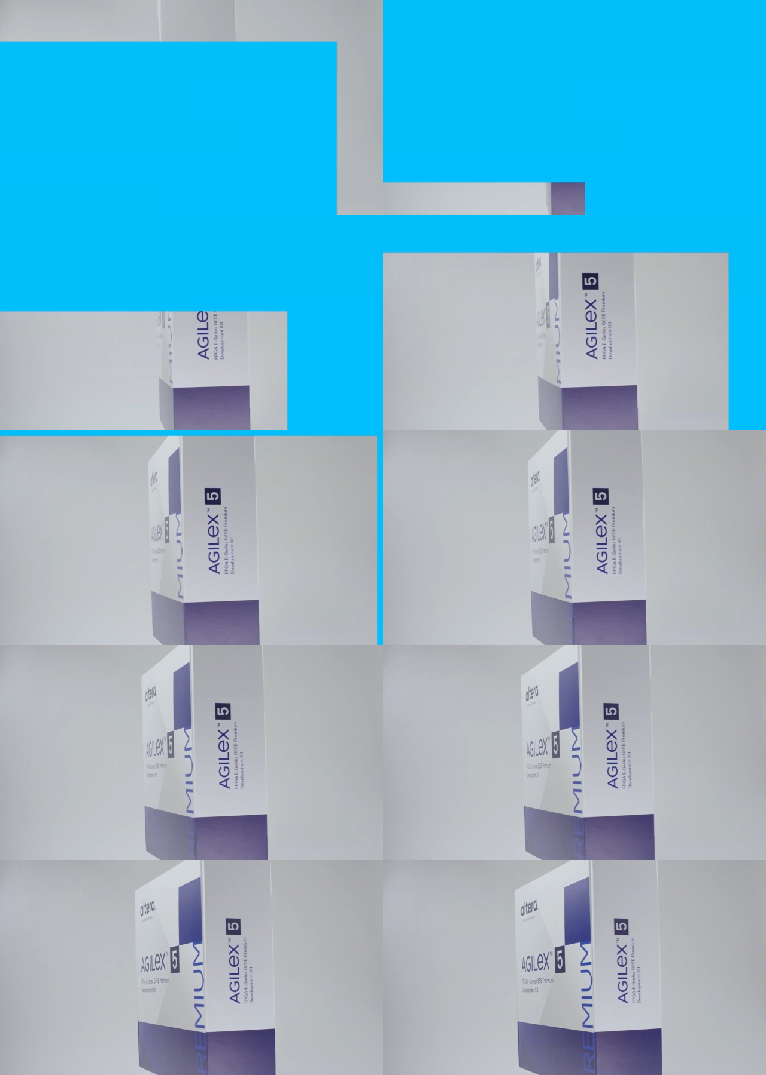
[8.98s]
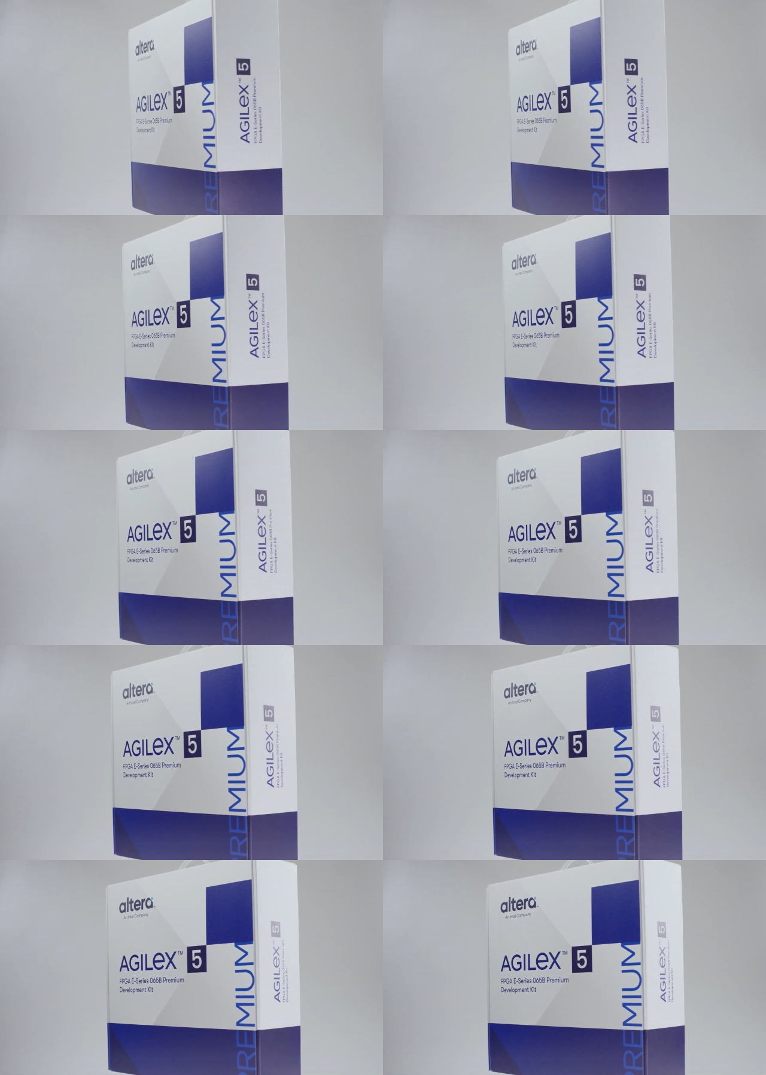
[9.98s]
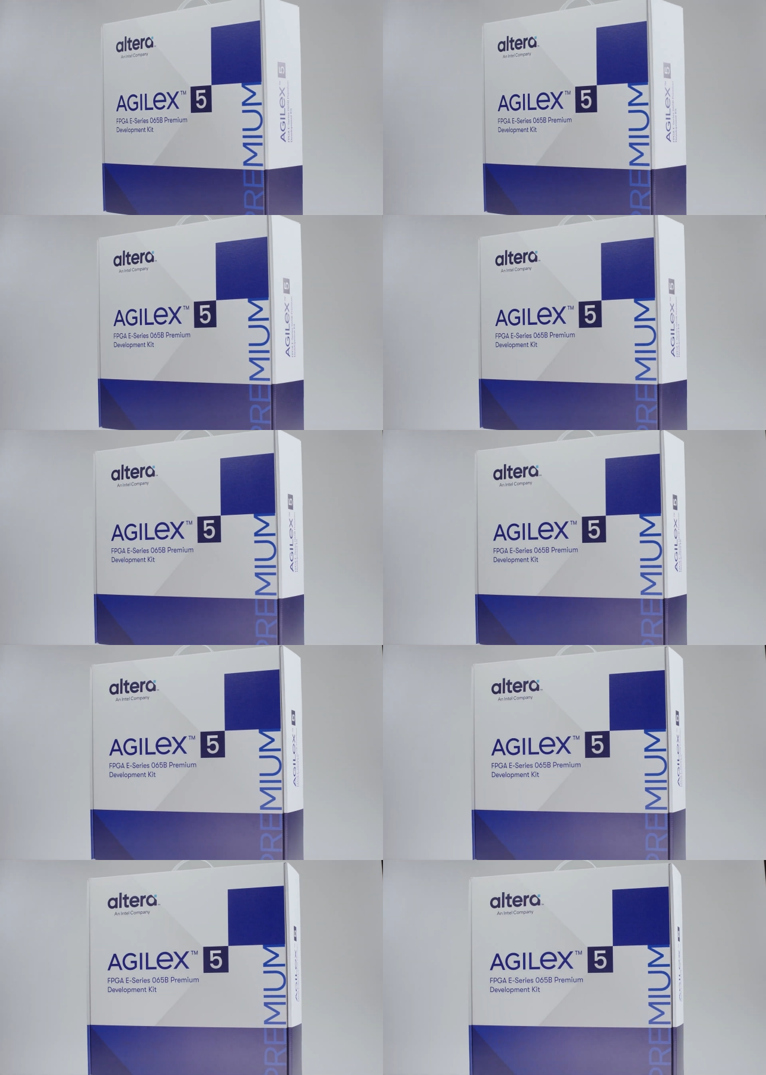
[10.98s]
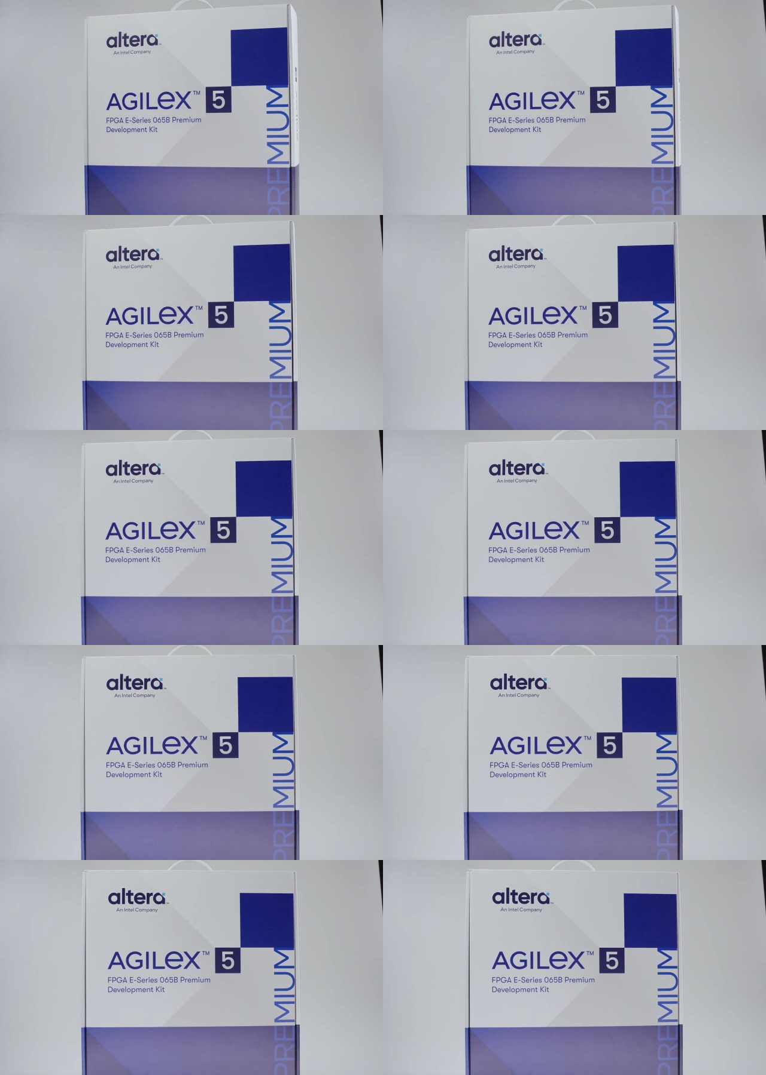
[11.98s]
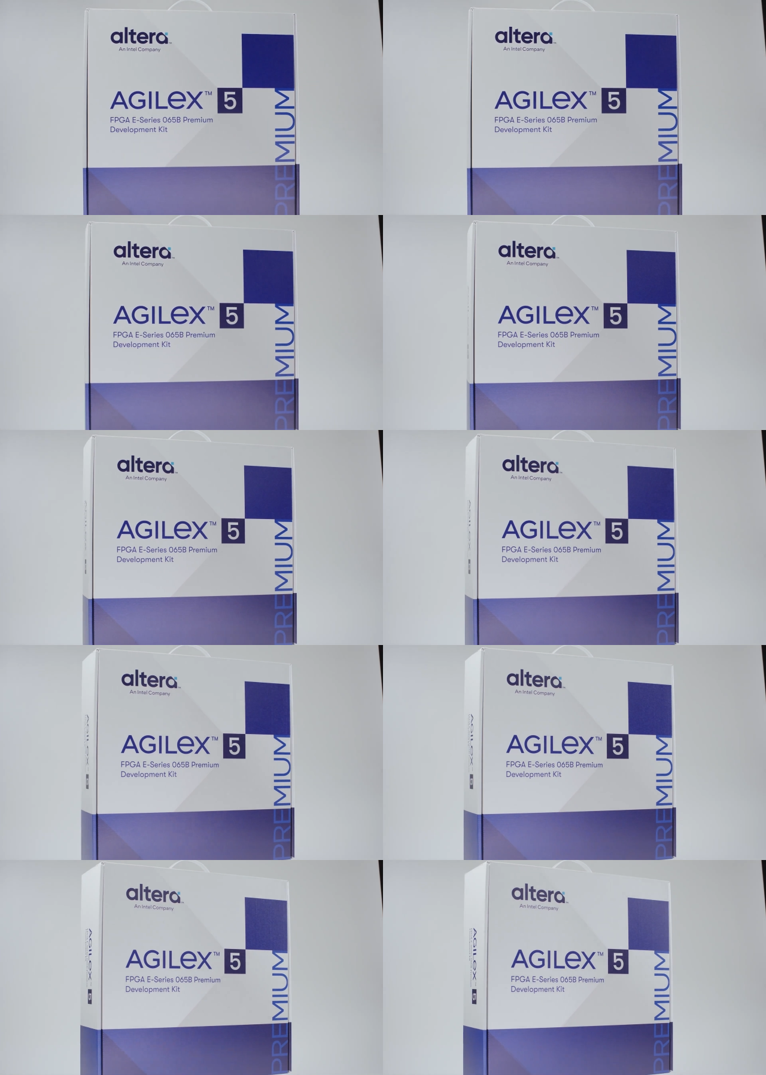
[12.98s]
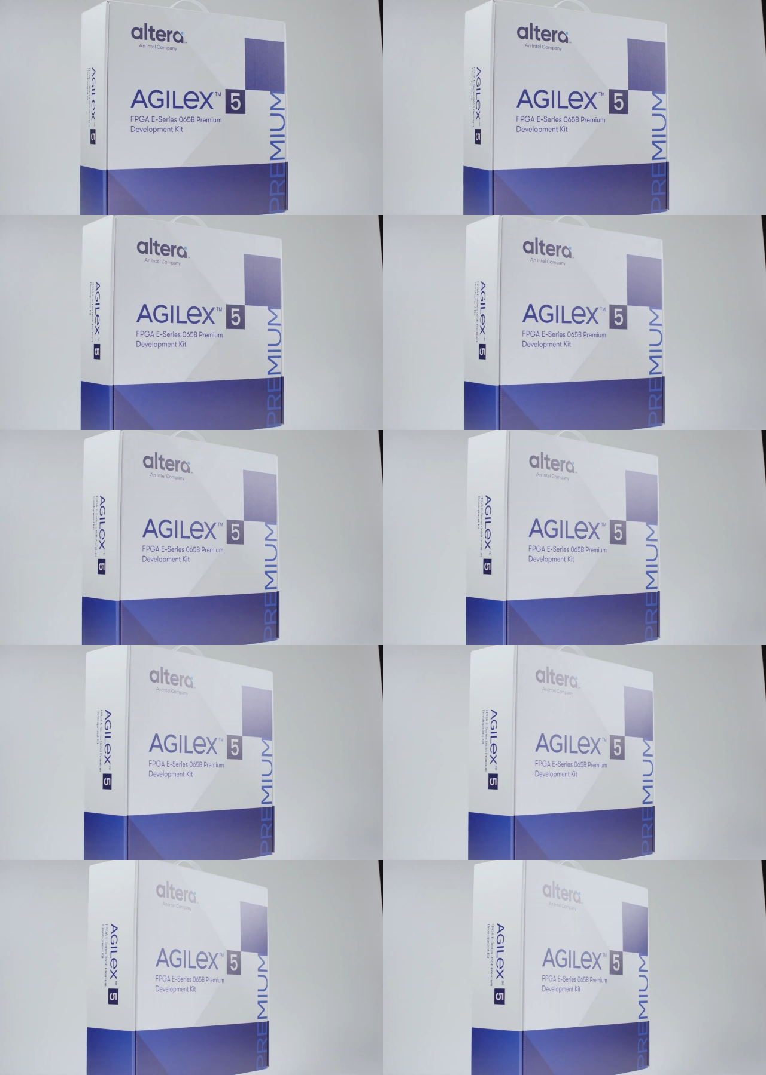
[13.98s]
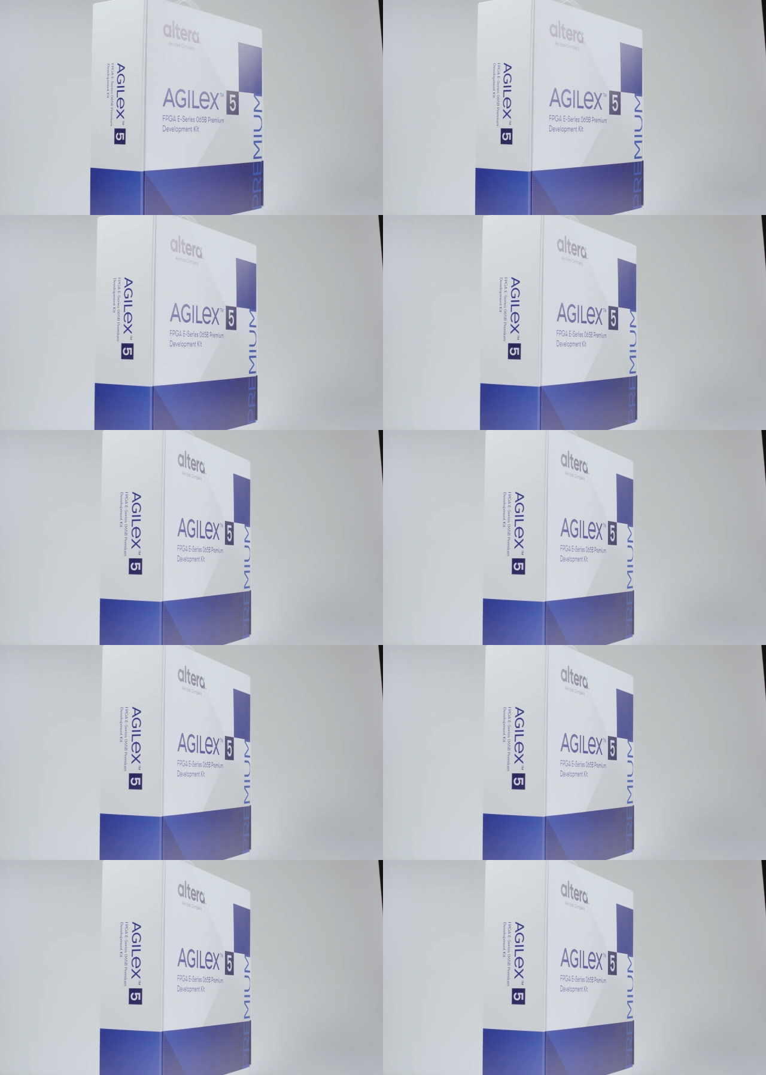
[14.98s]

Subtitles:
(no speaker visible)